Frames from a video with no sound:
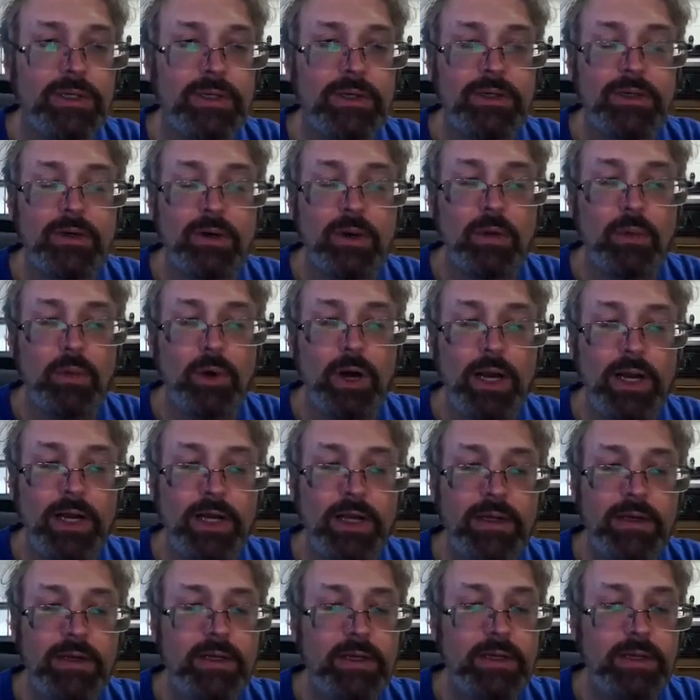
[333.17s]

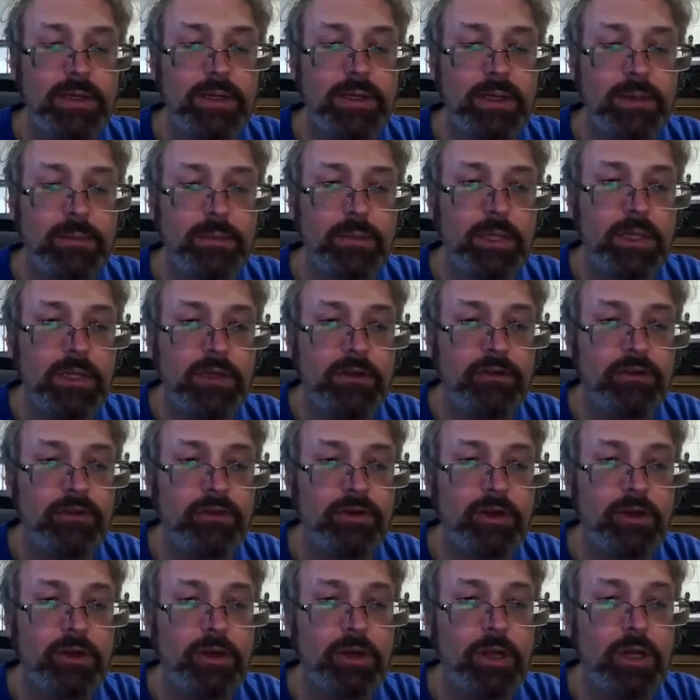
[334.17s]
Orion plus
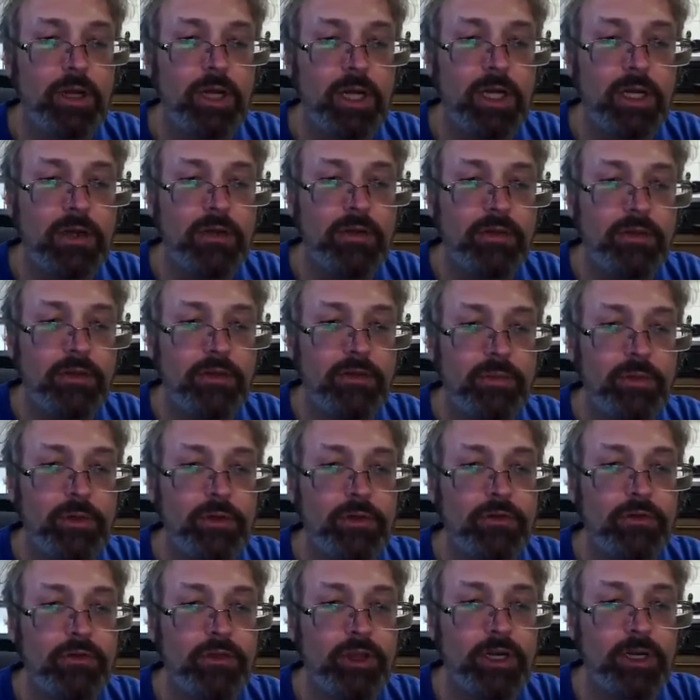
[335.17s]
Claude. This will
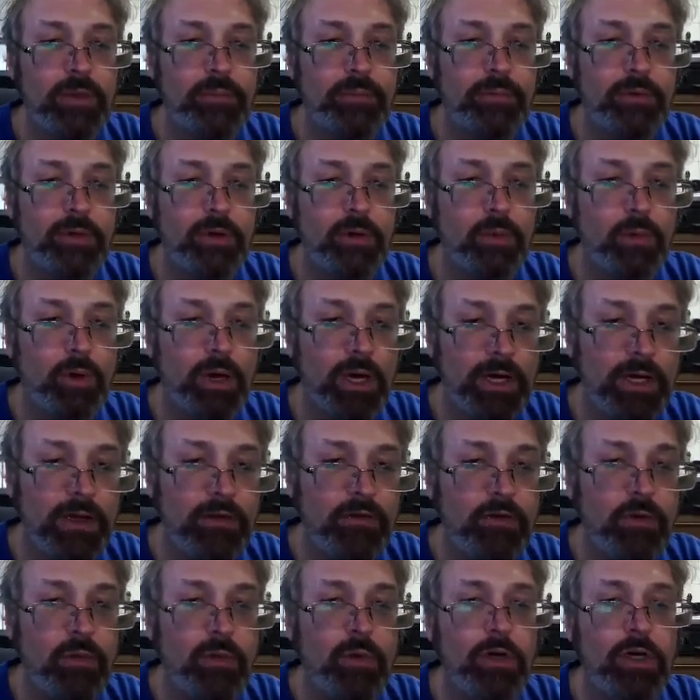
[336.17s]
set up Orion to
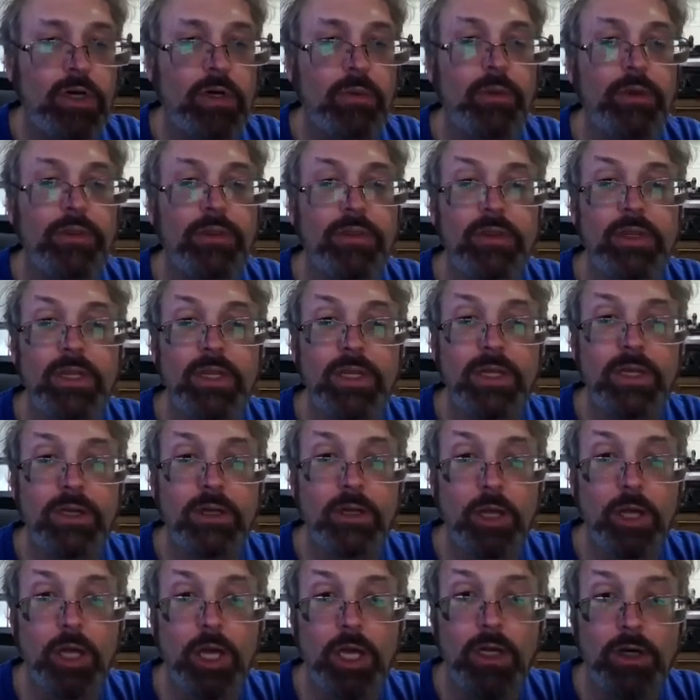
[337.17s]
work with the
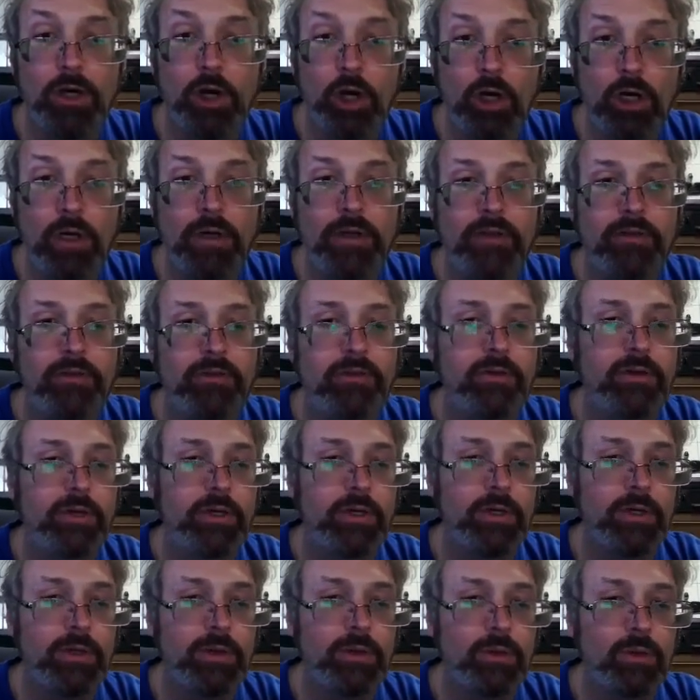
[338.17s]
Claude harness,
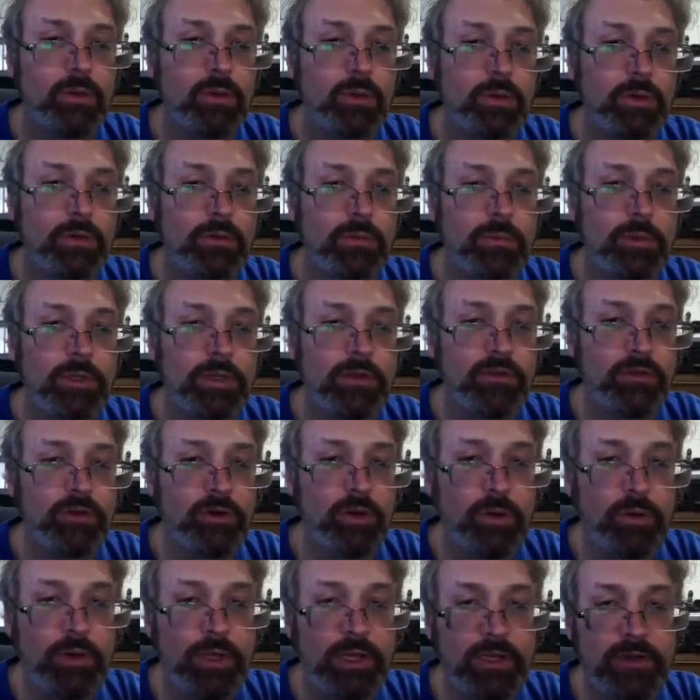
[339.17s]
or plus
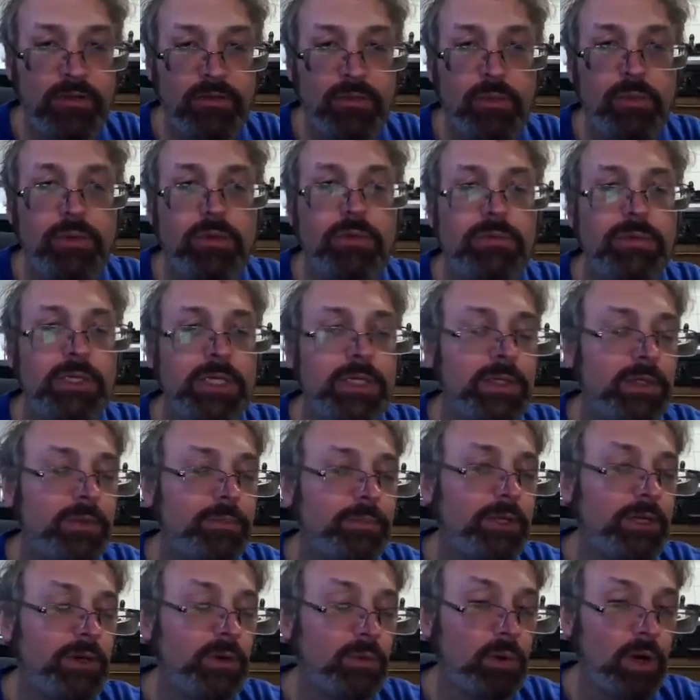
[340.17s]
codecs will
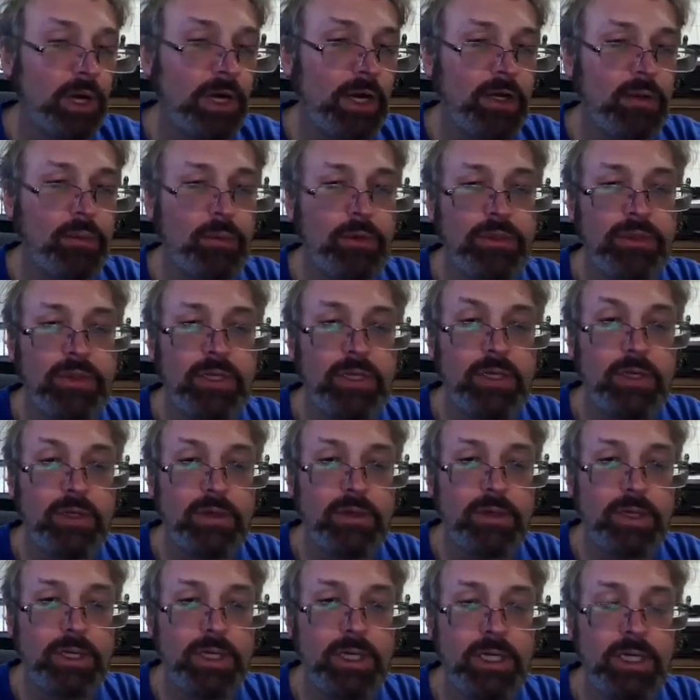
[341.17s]
be Orion with the
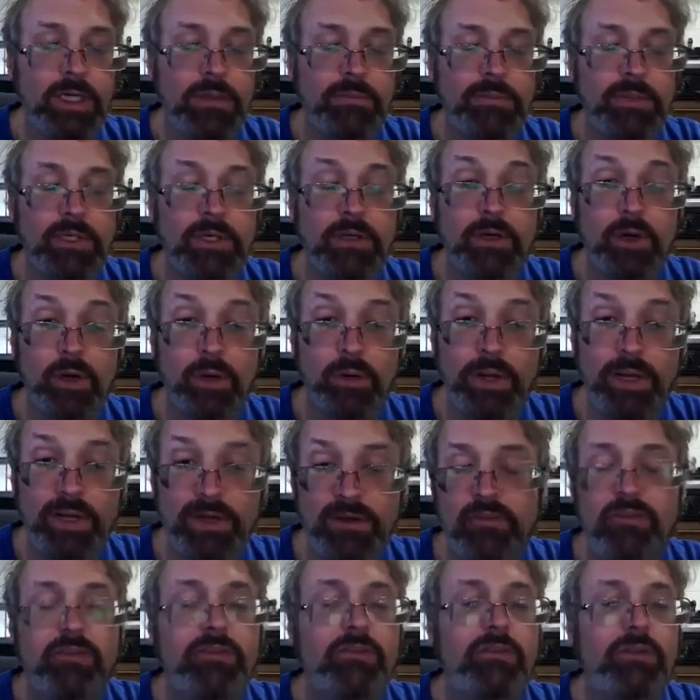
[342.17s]

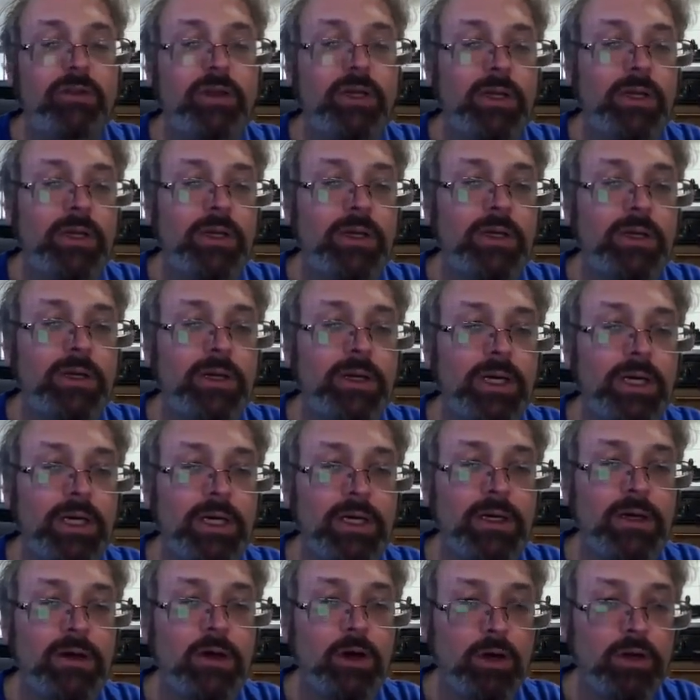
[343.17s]
codecs
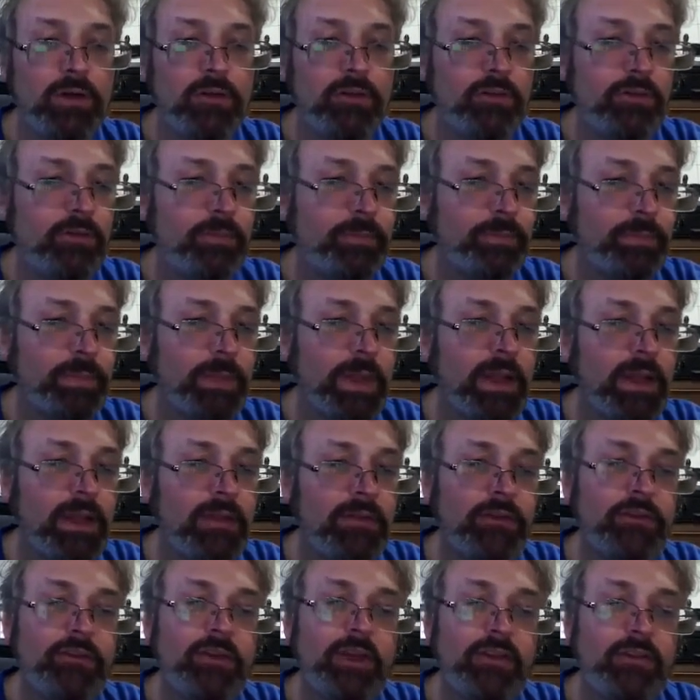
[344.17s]
harness. In
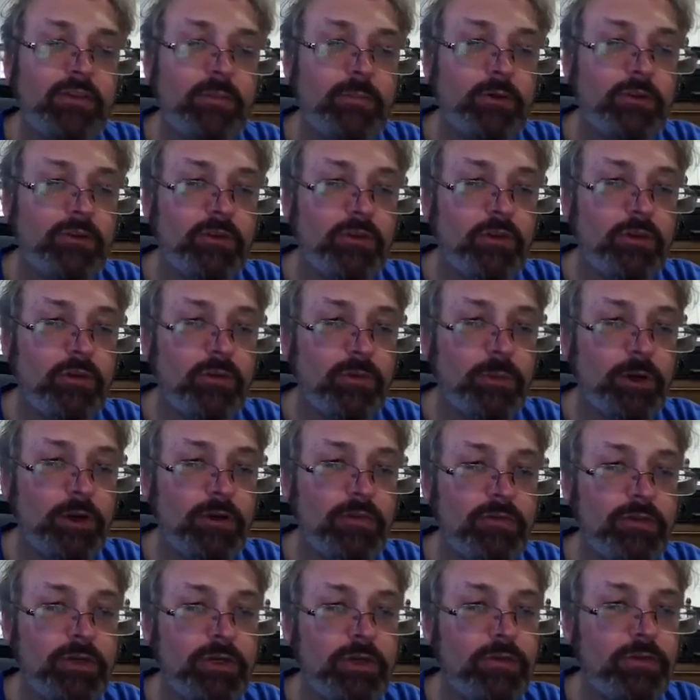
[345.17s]
this case, I'm just going to use my
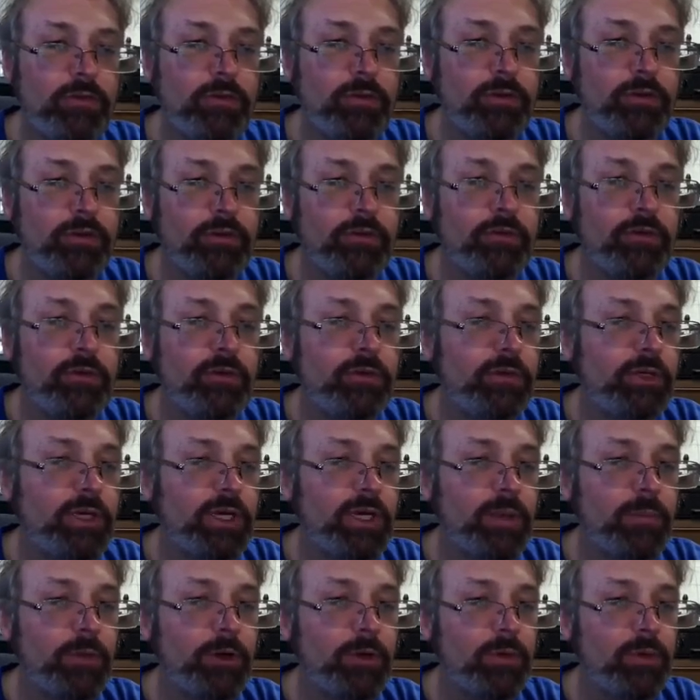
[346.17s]
default, so I'll just do
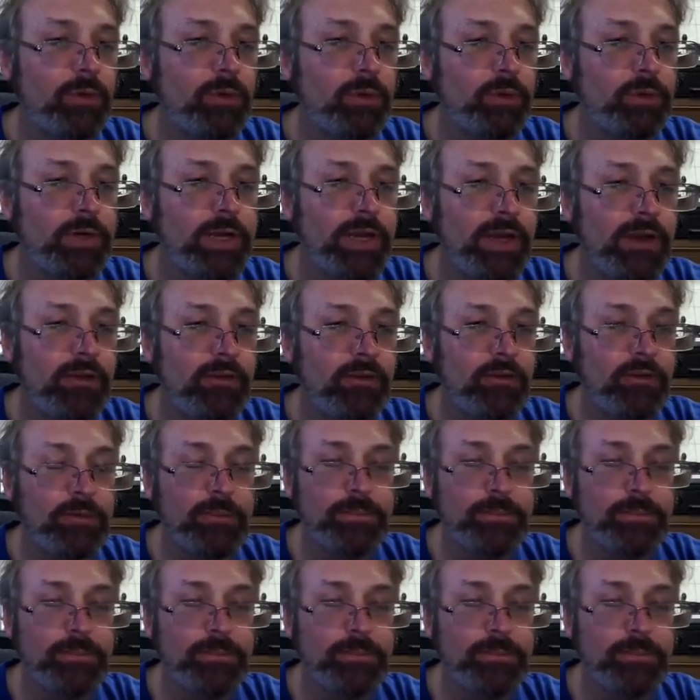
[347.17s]
Kanibako create,